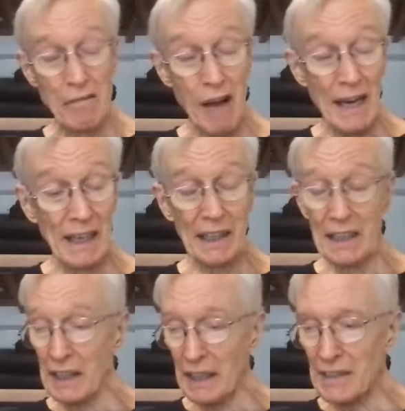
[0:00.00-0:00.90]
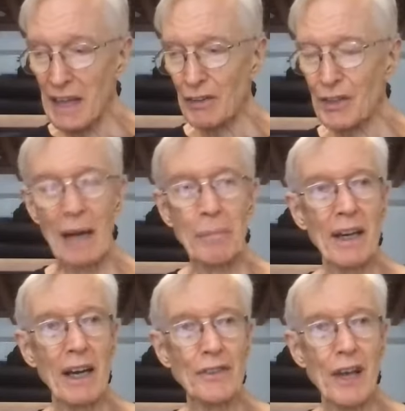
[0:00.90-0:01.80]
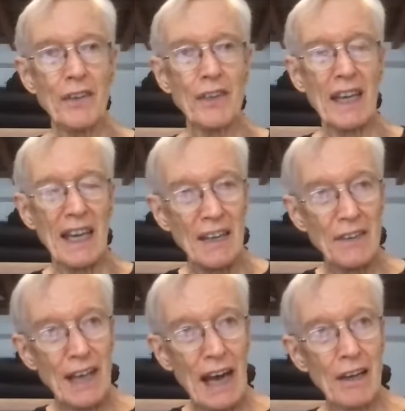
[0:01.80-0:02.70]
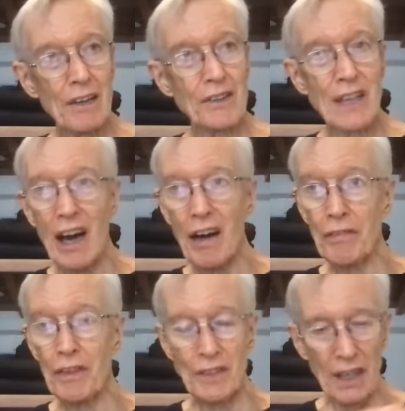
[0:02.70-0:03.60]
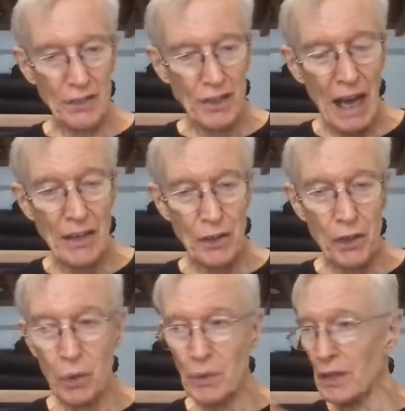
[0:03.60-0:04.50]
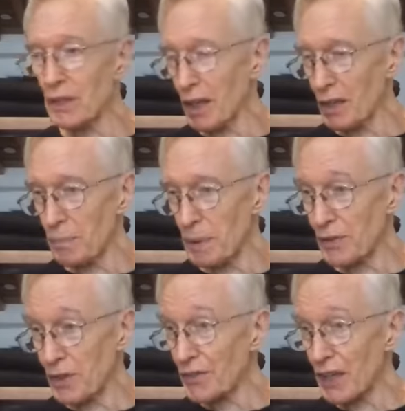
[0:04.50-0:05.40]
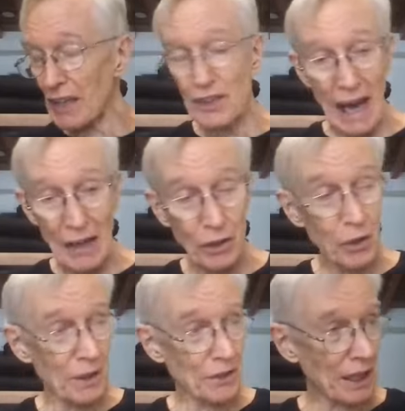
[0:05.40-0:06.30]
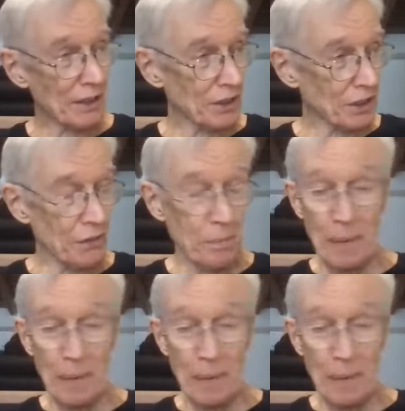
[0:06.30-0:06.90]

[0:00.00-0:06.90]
ironically it is outside because the inside ourself there's inside you then the other people inside yahoo inside the different